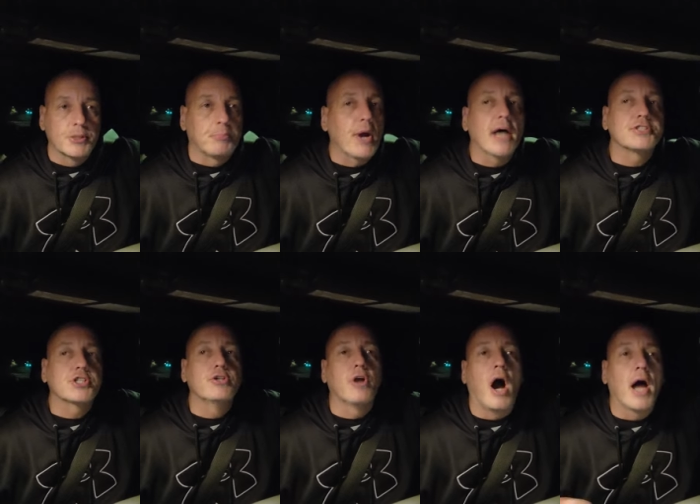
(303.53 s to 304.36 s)
the
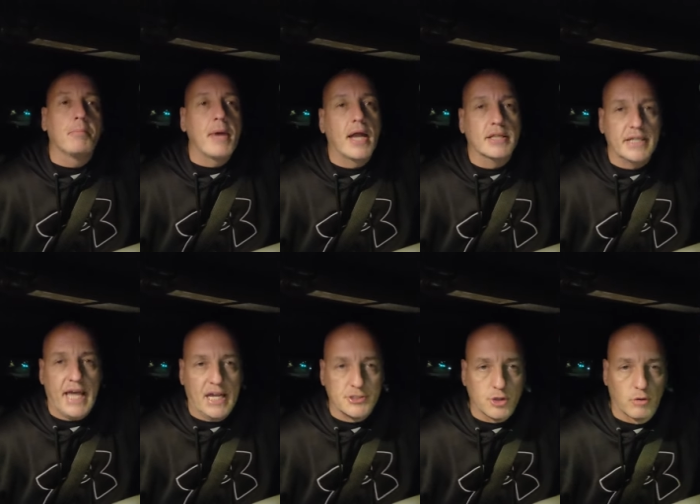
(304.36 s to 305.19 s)
prosecutor automatically
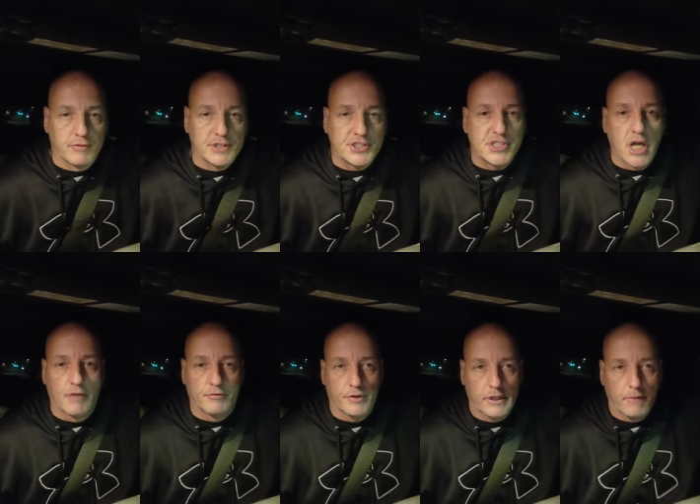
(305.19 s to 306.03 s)
hands over
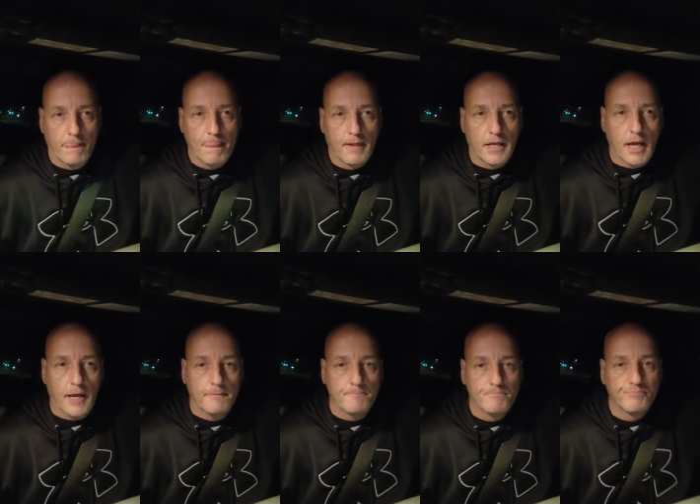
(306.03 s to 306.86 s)
discovery,
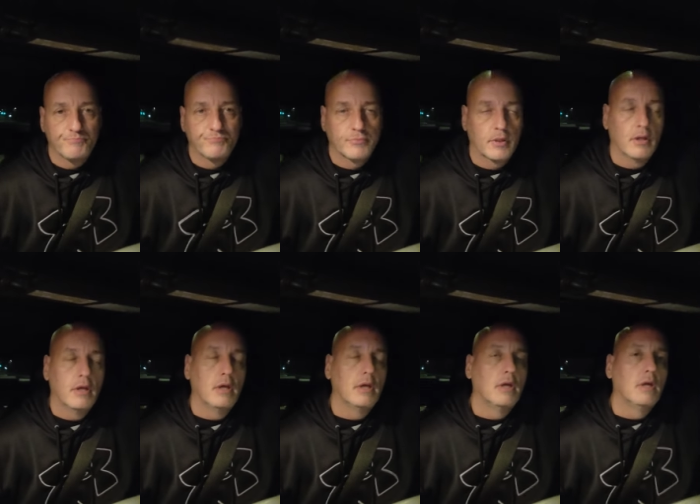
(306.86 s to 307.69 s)
okay?
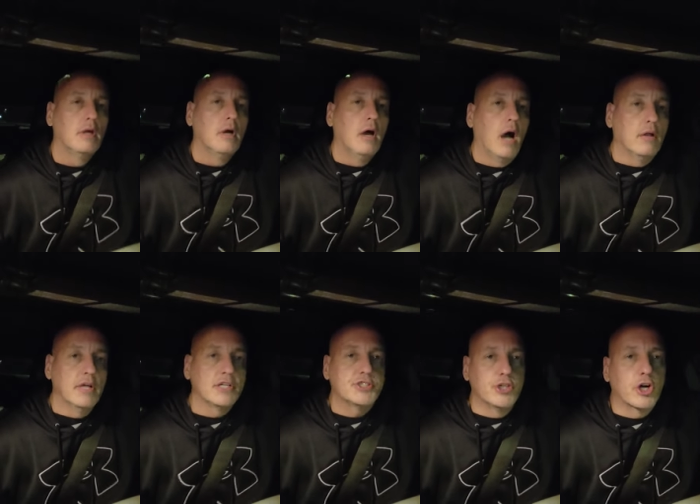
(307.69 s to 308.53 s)

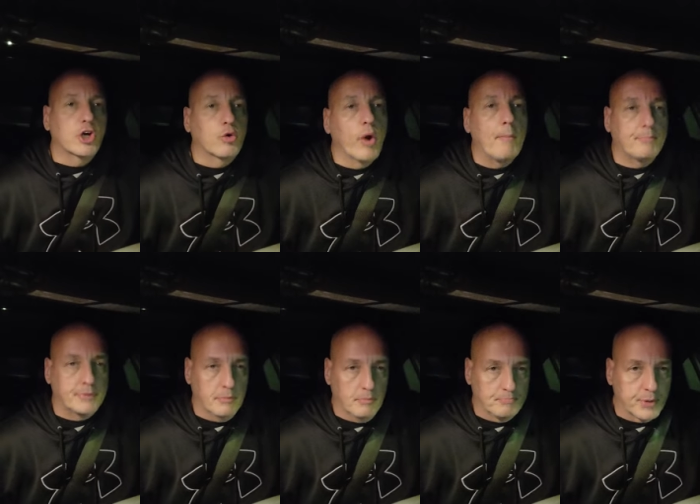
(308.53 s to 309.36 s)
Unless you're a
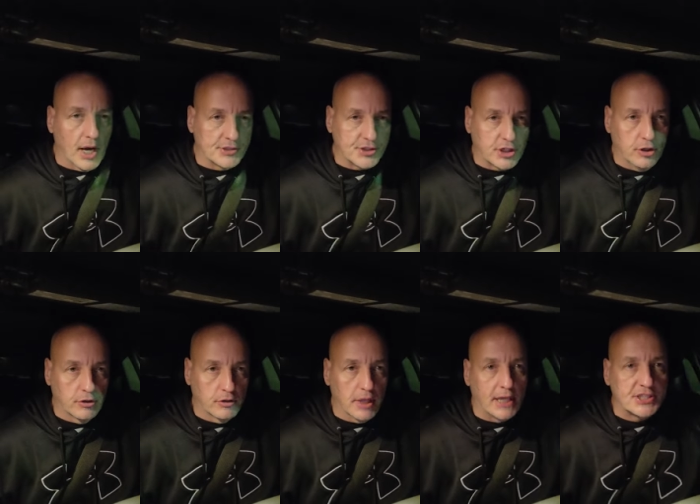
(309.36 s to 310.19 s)
corrupt
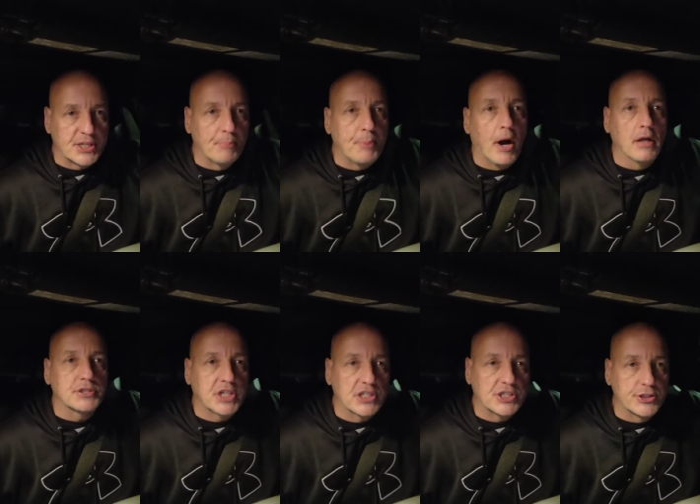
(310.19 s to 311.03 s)
prosecutor, like some
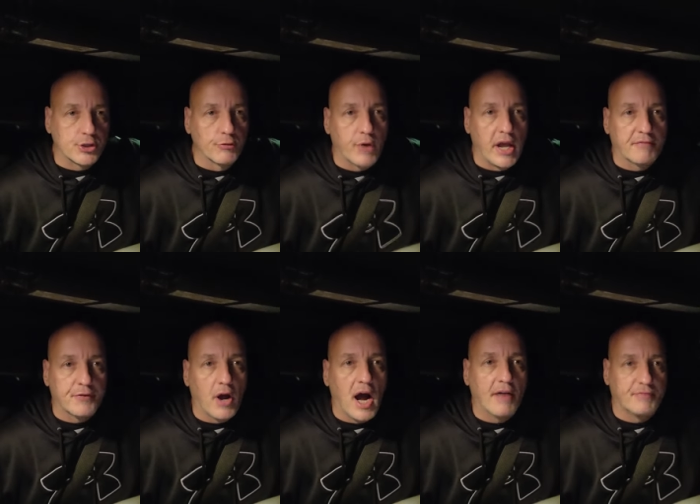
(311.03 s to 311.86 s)
politicians who ran
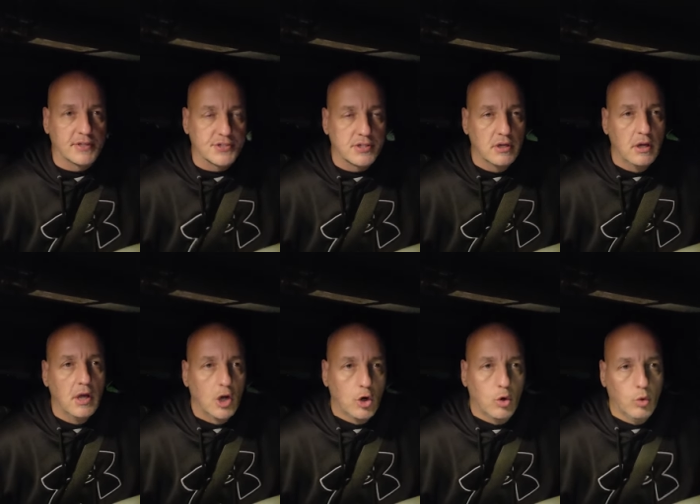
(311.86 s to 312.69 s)
for office
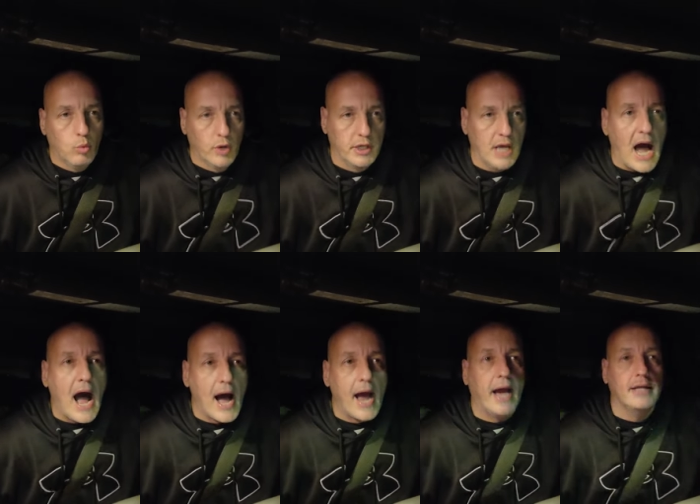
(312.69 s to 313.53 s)
who would
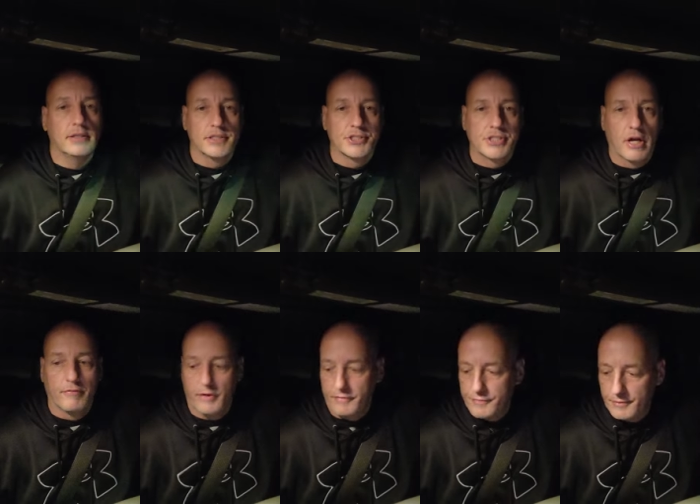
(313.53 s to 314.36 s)
hide
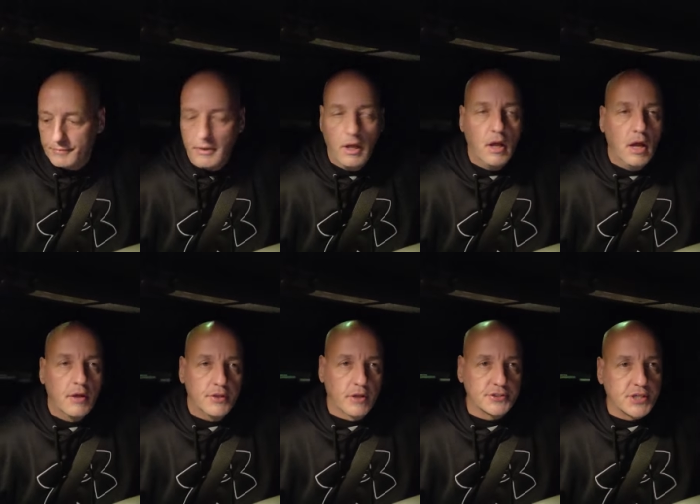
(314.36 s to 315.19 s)
discovery from
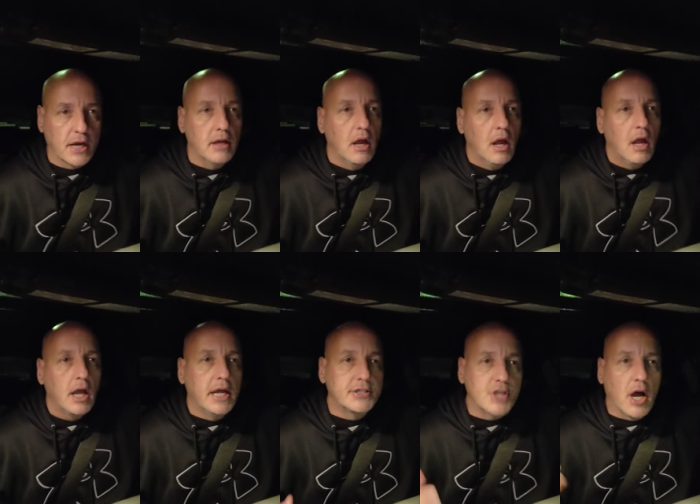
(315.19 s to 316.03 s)
the other side.
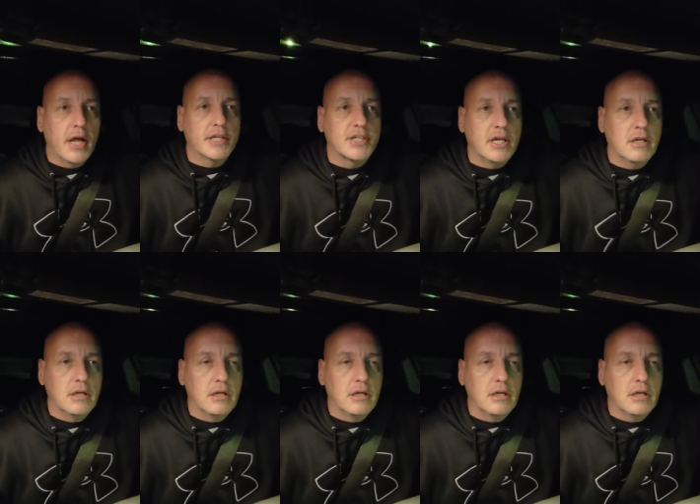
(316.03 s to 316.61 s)
It's an